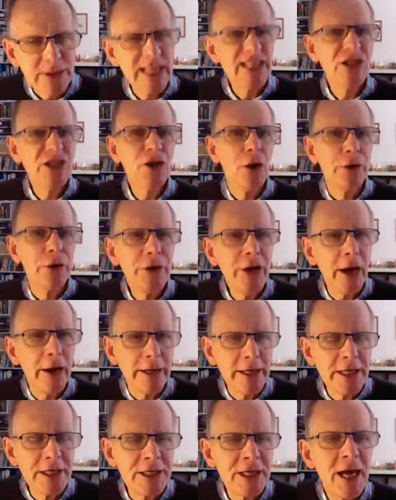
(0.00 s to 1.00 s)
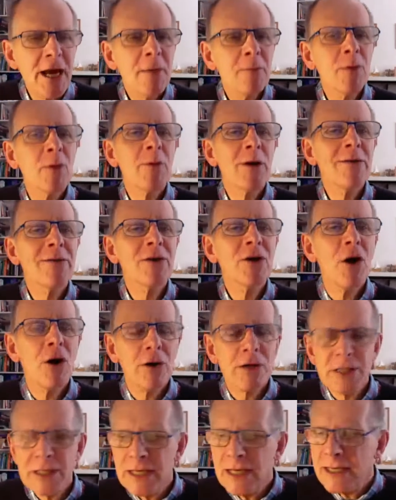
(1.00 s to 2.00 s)
It's not nice, but we've
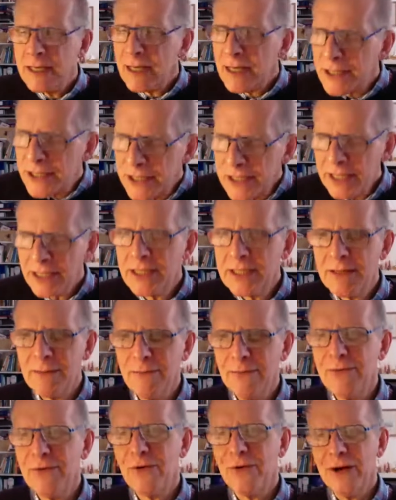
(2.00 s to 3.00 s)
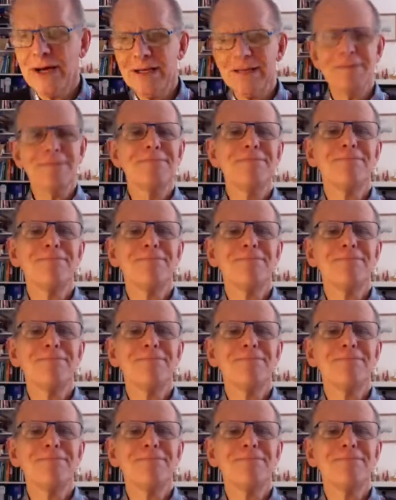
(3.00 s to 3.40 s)
got a system for it.